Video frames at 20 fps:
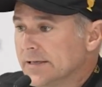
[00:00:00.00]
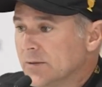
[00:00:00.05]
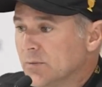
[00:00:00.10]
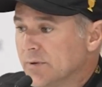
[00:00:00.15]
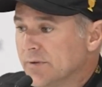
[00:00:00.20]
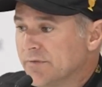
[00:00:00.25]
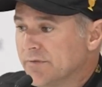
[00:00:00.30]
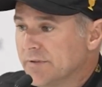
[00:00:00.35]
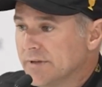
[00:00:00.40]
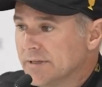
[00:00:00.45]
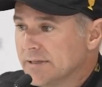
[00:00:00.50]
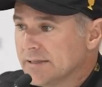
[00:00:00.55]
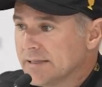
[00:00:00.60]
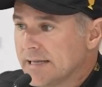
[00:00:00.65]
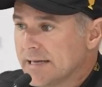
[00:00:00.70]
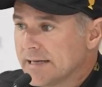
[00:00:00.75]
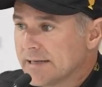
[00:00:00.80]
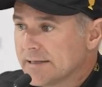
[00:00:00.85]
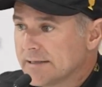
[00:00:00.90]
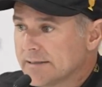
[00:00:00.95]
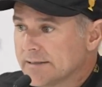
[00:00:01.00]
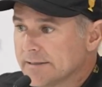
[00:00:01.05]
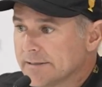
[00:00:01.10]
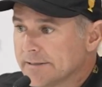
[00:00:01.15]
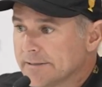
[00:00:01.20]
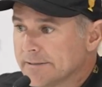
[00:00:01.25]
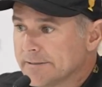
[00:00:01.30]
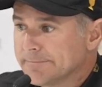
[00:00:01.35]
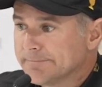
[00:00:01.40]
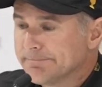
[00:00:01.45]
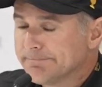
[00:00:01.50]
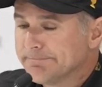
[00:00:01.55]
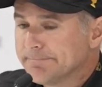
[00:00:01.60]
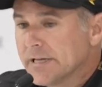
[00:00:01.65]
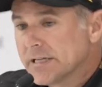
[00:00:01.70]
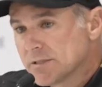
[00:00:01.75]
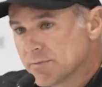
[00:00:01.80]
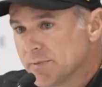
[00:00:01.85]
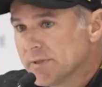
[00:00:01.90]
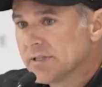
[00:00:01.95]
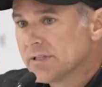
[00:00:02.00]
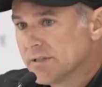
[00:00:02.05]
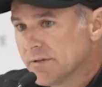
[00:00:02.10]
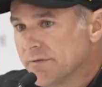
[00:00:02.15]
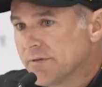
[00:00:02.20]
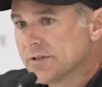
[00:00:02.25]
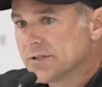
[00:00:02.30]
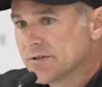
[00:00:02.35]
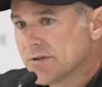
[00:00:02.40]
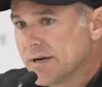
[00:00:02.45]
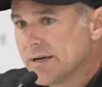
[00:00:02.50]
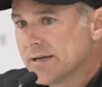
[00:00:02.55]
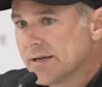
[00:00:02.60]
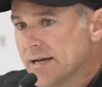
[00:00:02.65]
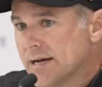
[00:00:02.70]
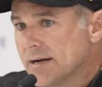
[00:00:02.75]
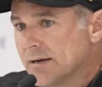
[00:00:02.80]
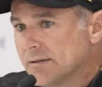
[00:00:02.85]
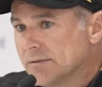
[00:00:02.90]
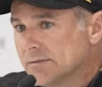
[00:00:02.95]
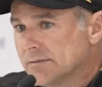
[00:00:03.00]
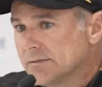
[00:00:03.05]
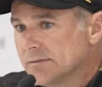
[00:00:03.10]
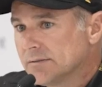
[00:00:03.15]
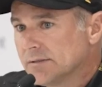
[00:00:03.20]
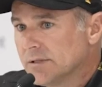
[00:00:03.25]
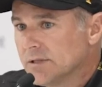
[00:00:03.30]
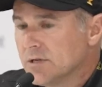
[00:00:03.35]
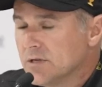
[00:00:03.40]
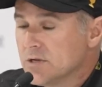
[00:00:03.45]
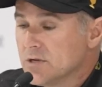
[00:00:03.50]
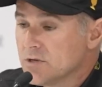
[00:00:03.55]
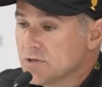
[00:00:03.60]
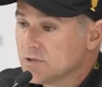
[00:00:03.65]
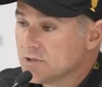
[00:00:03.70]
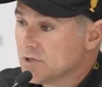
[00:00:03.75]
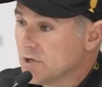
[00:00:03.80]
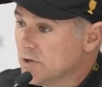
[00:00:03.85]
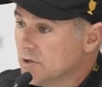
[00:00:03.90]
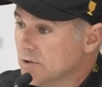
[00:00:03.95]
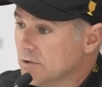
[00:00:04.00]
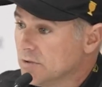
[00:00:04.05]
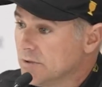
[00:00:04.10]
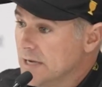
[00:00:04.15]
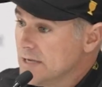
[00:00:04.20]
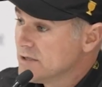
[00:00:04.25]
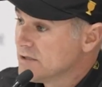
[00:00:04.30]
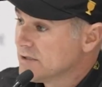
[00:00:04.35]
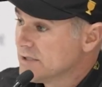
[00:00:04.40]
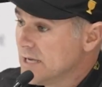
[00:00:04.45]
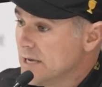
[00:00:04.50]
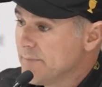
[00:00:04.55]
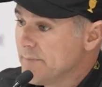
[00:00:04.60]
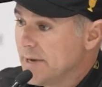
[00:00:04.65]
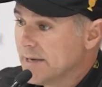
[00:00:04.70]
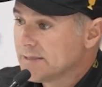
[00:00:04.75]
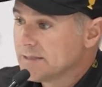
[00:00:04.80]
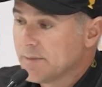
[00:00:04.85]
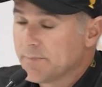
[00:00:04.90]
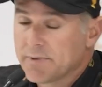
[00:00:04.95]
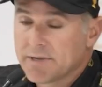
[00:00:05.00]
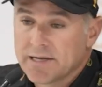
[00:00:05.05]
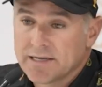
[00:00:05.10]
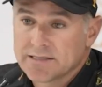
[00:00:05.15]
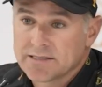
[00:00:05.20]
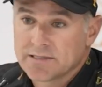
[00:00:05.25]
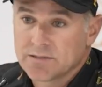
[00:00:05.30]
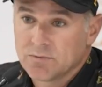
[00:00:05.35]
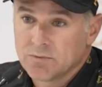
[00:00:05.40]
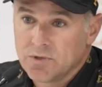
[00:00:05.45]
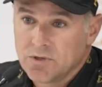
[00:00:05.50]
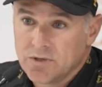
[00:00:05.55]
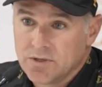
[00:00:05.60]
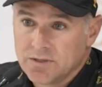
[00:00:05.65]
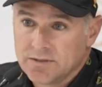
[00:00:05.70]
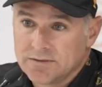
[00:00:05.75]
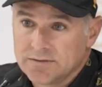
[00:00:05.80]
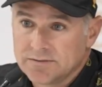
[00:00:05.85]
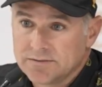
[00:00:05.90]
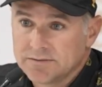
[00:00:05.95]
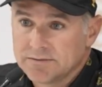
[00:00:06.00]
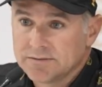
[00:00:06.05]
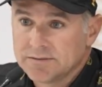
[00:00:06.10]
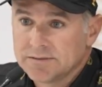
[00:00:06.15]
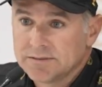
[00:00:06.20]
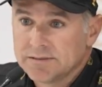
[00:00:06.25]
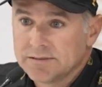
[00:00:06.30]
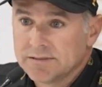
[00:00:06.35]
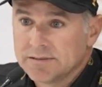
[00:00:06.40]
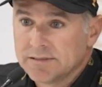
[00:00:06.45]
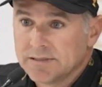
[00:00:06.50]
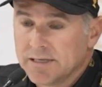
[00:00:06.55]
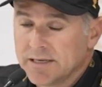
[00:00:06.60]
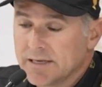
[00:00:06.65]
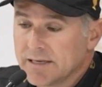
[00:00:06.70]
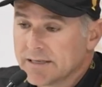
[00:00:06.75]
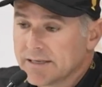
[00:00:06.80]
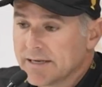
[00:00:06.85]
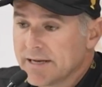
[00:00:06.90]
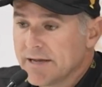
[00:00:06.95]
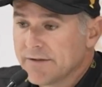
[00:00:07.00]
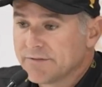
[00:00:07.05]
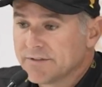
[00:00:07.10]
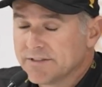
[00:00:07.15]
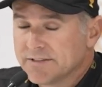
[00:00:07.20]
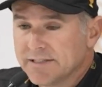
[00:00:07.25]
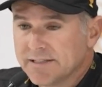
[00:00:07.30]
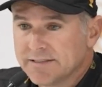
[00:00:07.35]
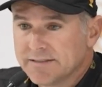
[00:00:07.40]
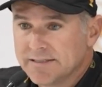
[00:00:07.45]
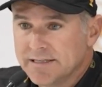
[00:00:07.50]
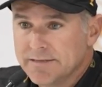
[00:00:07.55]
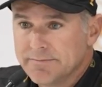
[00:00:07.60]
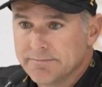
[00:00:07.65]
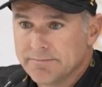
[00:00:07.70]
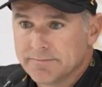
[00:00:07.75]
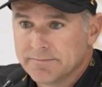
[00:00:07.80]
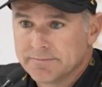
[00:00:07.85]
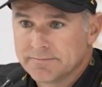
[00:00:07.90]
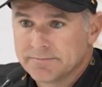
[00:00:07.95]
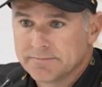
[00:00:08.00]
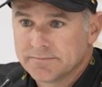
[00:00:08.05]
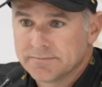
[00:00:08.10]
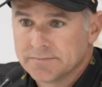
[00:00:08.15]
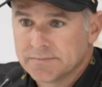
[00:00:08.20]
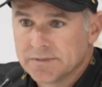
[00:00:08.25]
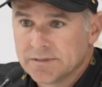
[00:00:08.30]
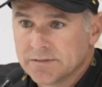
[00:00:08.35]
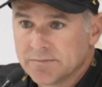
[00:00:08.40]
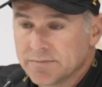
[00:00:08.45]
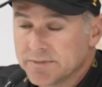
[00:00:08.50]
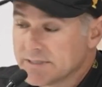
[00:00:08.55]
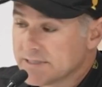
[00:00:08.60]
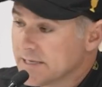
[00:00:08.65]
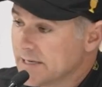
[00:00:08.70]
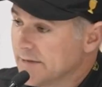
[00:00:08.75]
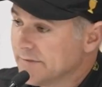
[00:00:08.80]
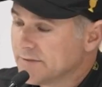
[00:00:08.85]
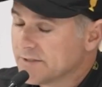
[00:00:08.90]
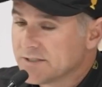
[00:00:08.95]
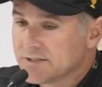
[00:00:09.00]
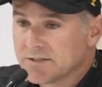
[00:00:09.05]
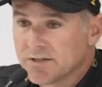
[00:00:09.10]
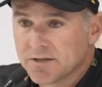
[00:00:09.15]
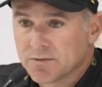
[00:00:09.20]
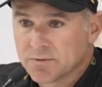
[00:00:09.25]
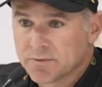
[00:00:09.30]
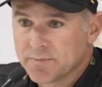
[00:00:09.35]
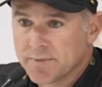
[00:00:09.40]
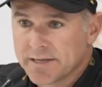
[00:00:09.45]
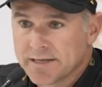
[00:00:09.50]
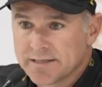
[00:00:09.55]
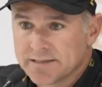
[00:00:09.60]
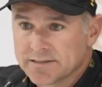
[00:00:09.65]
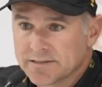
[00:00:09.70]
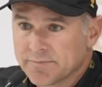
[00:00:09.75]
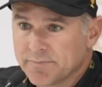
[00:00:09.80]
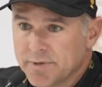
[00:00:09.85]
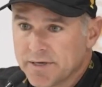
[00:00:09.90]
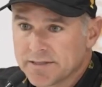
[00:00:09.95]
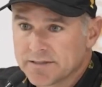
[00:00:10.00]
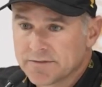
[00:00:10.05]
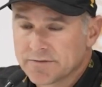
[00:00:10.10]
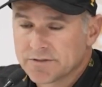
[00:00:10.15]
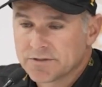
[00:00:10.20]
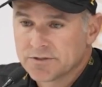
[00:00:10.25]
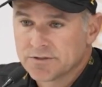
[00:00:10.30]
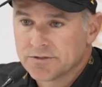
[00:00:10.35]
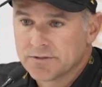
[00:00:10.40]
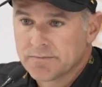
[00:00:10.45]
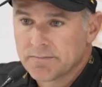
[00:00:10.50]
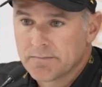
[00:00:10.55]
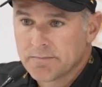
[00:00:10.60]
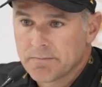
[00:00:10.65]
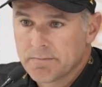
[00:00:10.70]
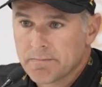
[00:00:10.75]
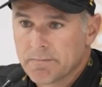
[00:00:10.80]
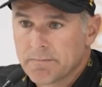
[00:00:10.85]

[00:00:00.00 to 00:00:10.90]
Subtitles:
And we feel like that's been the difference right now. So, as you say, back's up against the wall. Going to have to dig deep, but it's going to have to start with making some putts for sure.